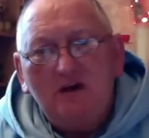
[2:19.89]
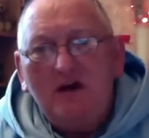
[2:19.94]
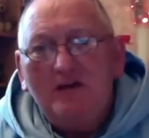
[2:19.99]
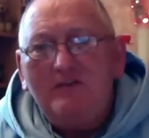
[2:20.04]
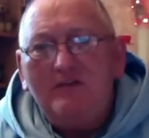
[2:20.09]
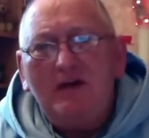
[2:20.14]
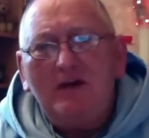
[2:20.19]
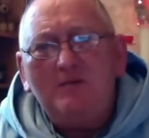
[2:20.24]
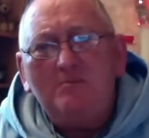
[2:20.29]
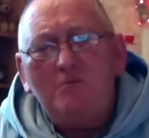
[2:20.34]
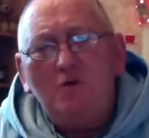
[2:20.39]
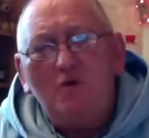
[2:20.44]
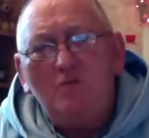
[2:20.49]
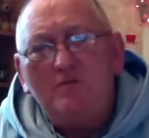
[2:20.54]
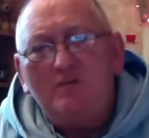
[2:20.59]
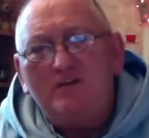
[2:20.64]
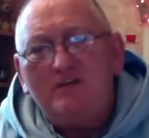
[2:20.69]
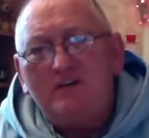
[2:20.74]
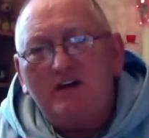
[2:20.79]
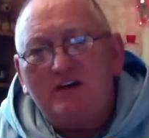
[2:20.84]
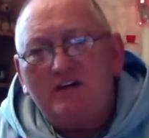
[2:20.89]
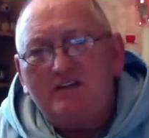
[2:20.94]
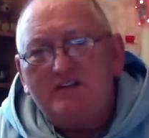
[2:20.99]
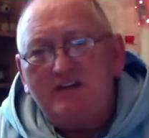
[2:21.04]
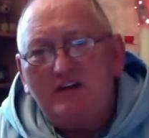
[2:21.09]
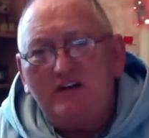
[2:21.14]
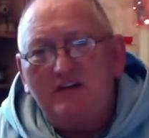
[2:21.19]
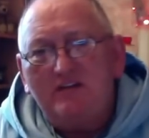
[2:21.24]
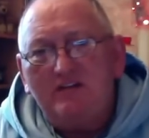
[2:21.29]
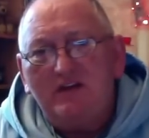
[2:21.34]
And that moment I
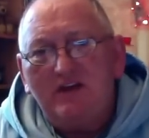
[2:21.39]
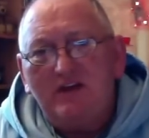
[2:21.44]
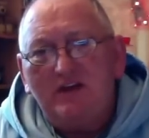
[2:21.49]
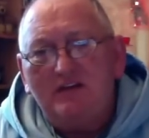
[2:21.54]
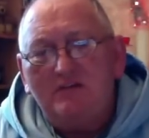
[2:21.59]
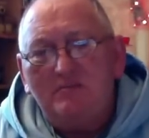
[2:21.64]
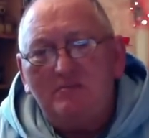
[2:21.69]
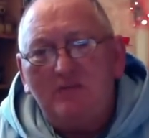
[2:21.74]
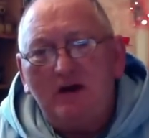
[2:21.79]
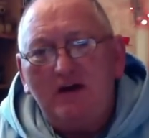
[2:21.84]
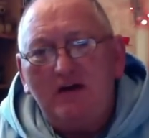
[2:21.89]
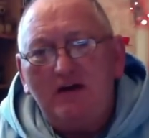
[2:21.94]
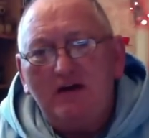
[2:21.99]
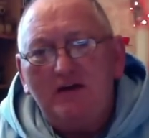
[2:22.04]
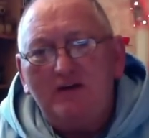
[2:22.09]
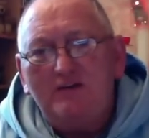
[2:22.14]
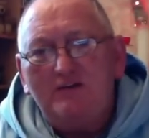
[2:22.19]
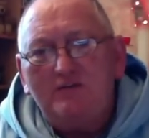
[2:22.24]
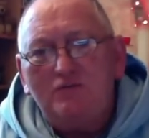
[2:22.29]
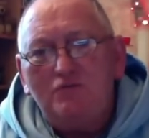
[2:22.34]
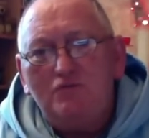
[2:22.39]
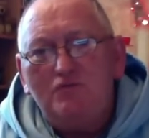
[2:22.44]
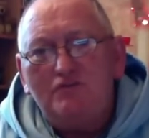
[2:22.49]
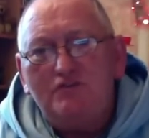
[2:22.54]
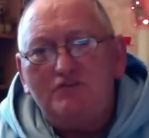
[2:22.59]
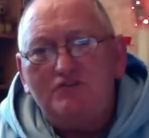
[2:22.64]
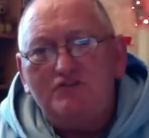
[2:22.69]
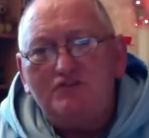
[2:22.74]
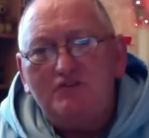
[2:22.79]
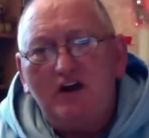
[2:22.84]
said that, my inner
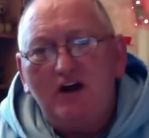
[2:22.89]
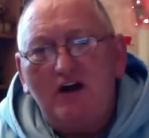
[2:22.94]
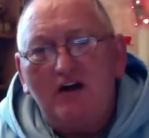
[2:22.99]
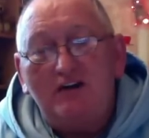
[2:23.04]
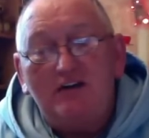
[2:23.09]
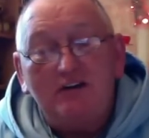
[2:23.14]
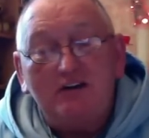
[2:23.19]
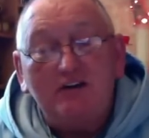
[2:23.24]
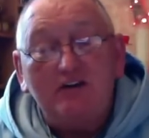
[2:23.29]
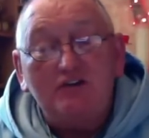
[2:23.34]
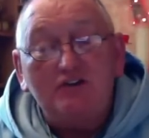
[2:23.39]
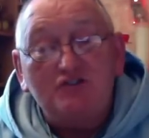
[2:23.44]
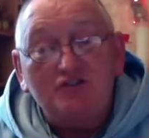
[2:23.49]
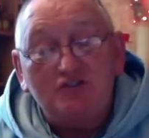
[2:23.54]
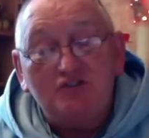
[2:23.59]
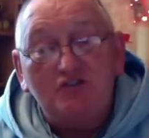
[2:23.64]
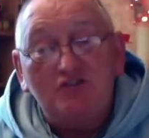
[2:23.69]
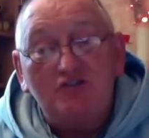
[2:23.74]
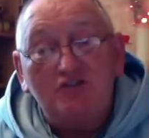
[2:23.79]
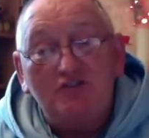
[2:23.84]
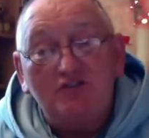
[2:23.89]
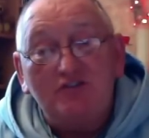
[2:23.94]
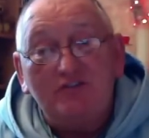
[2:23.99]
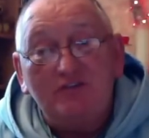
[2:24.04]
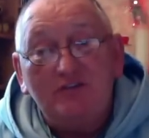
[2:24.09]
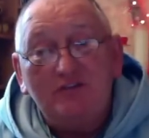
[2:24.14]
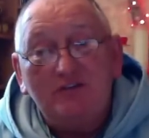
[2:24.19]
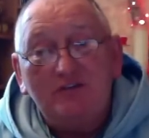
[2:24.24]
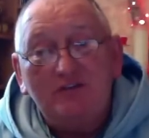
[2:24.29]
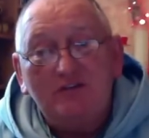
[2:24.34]
wounded child, little
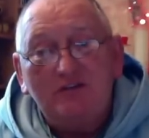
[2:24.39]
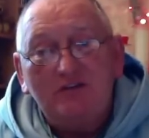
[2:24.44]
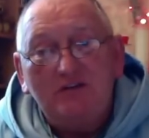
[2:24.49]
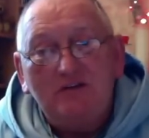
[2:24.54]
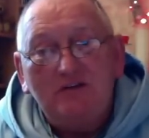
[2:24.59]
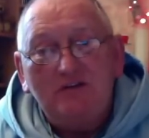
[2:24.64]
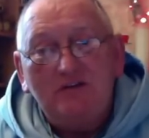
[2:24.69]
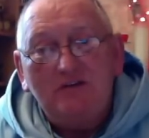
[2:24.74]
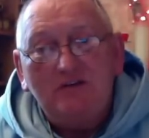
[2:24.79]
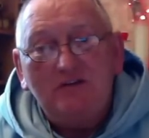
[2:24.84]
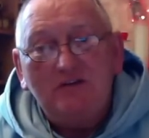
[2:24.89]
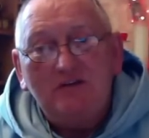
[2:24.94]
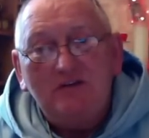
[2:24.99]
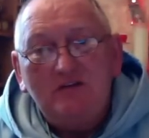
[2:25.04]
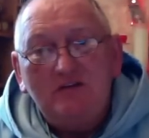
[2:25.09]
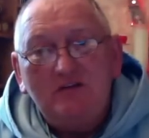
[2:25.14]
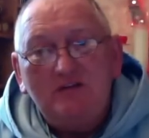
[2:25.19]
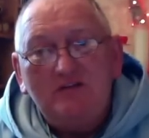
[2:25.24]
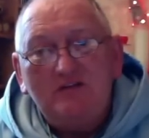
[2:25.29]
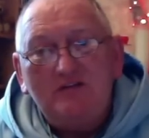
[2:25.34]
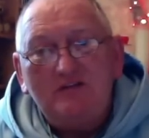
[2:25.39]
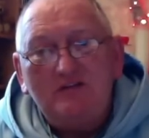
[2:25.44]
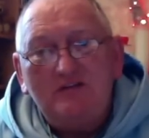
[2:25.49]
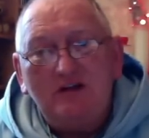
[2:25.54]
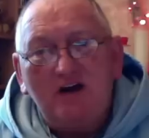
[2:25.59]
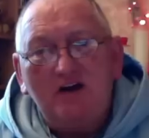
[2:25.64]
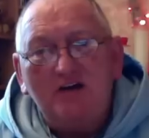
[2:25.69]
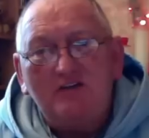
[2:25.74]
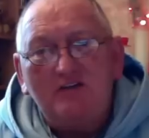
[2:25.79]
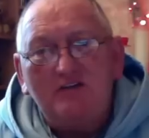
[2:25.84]
Sean,
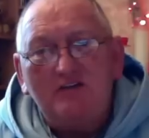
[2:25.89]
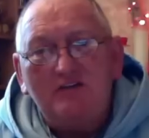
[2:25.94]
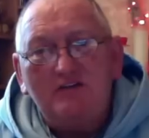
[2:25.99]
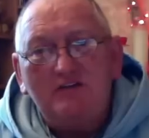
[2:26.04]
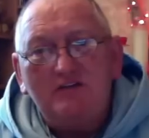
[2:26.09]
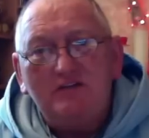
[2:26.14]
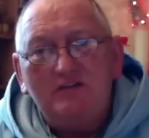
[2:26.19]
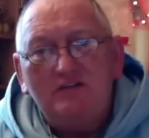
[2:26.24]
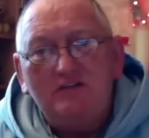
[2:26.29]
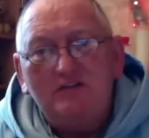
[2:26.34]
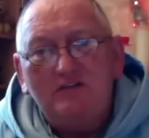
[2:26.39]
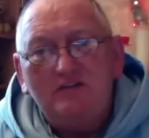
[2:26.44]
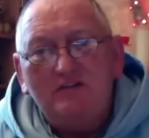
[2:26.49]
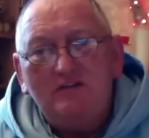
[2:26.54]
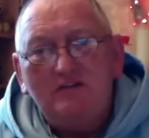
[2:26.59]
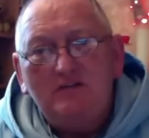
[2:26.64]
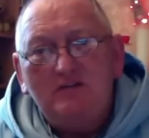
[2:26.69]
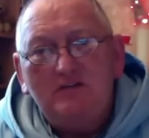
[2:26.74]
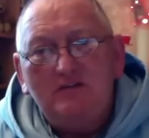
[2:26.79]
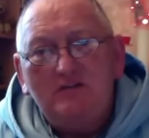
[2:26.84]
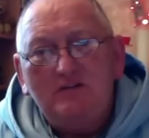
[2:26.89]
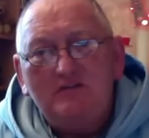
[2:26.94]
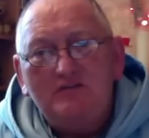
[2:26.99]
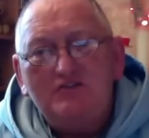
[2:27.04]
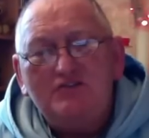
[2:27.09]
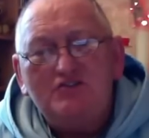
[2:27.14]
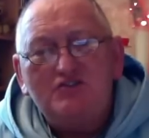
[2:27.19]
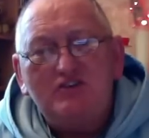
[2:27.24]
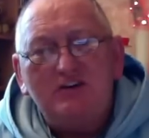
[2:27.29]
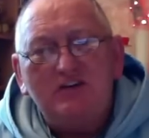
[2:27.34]
started
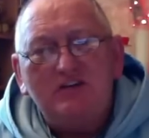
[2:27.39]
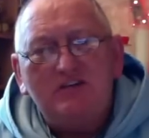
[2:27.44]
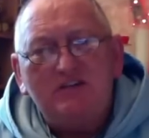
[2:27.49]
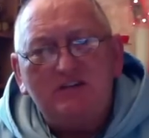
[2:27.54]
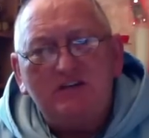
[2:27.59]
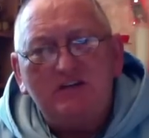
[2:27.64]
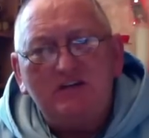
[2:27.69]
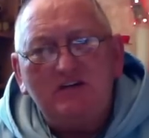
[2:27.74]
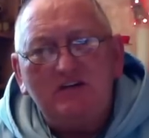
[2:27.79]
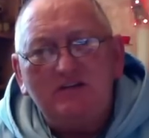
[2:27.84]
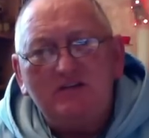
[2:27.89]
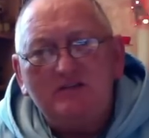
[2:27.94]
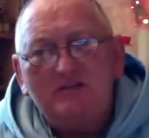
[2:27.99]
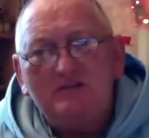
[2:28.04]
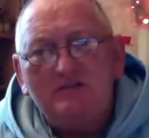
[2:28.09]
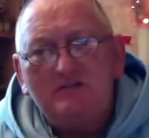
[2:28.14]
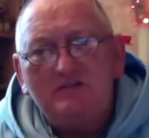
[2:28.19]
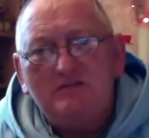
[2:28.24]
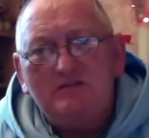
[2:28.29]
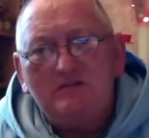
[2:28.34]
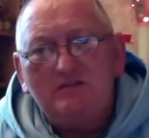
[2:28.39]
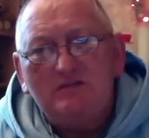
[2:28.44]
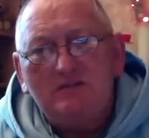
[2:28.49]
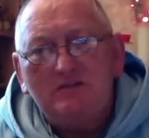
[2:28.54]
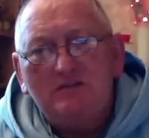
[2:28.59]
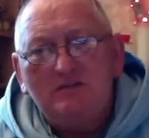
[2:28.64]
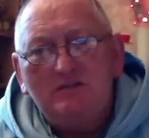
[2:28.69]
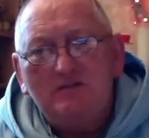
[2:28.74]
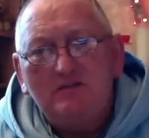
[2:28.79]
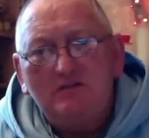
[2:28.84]
to shed tears
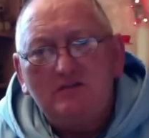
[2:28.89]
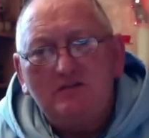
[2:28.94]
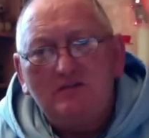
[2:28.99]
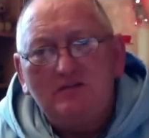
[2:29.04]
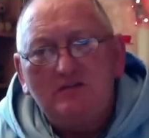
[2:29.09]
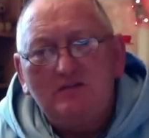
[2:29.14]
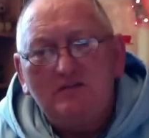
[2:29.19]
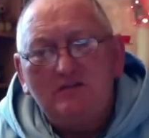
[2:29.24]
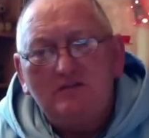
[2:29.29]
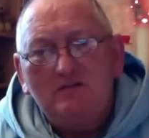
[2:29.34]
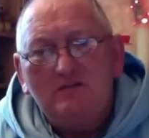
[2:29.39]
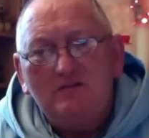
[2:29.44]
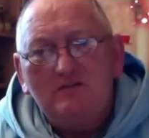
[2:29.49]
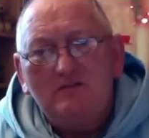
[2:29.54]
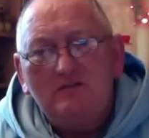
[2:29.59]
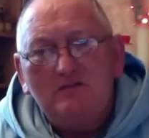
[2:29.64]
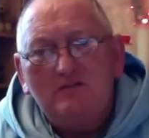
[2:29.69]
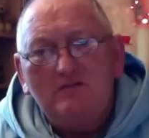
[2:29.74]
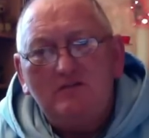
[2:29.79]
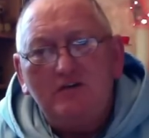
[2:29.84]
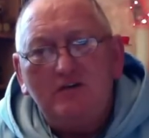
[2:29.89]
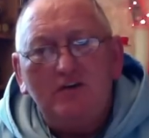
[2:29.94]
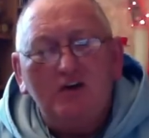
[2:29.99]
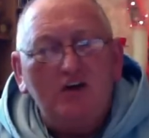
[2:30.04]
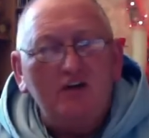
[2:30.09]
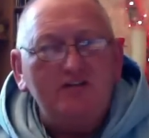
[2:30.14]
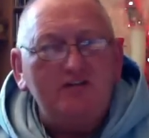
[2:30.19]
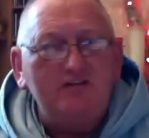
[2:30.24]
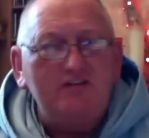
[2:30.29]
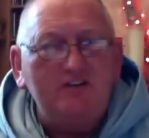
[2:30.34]
for
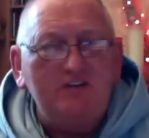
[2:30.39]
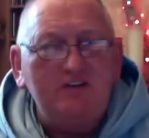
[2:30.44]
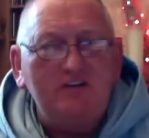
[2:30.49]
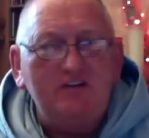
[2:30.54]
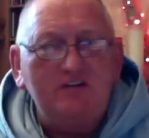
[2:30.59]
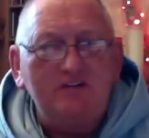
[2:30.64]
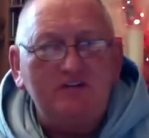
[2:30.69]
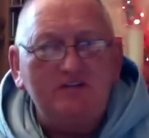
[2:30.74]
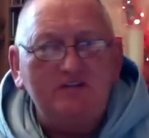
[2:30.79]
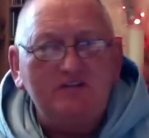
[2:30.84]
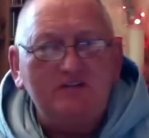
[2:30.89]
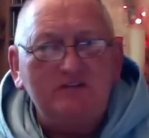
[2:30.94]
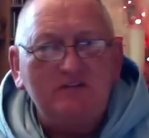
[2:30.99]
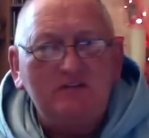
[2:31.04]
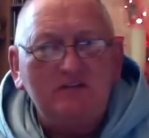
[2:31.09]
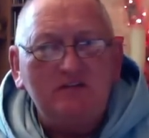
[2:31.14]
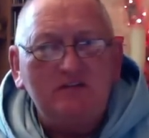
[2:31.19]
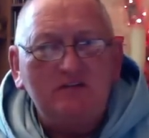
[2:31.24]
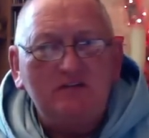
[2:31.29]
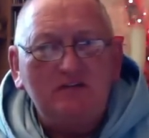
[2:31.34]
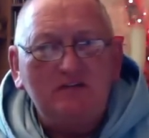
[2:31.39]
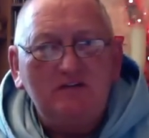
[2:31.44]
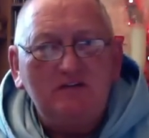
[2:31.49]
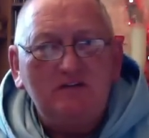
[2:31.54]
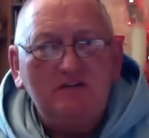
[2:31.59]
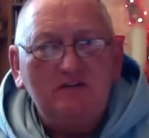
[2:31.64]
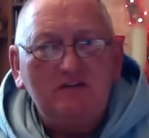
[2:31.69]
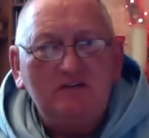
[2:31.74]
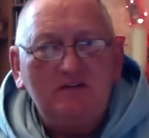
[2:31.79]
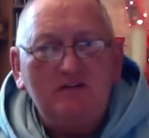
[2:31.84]
lost years
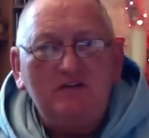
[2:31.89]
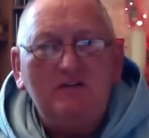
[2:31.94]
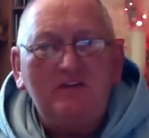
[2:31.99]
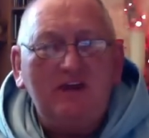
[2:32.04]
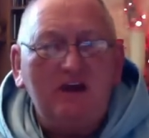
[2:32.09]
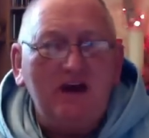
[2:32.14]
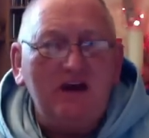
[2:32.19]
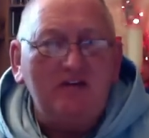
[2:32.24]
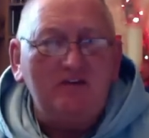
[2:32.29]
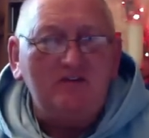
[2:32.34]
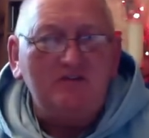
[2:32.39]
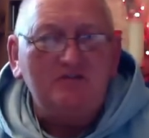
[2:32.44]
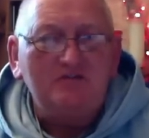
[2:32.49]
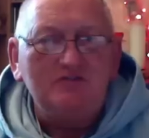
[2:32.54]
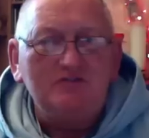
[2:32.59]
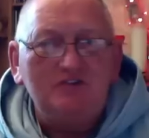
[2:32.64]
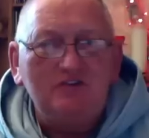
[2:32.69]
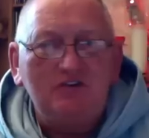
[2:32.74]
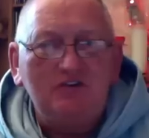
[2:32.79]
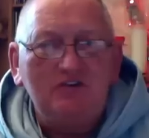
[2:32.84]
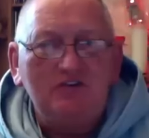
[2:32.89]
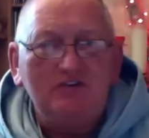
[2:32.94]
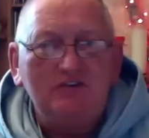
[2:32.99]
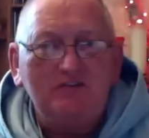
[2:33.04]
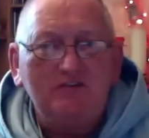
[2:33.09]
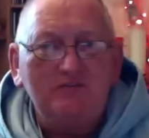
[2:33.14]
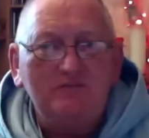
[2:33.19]
in the adult Sean.